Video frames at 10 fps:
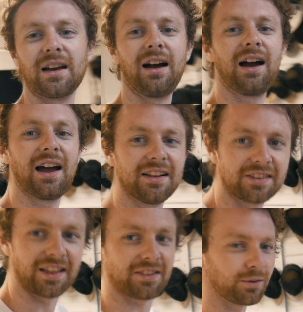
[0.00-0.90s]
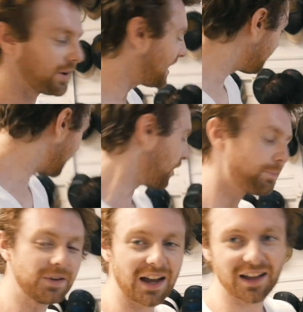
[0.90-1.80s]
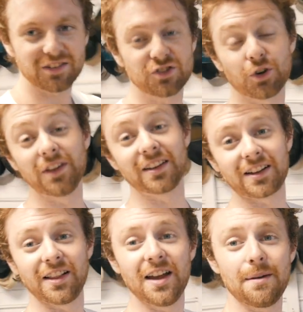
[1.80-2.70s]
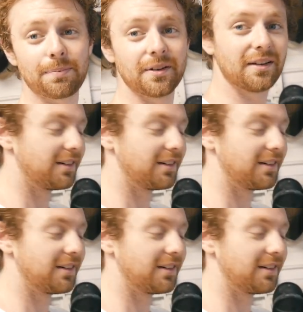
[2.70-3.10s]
Alright, so that's a wrap. I hope you guys enjoyed the clip.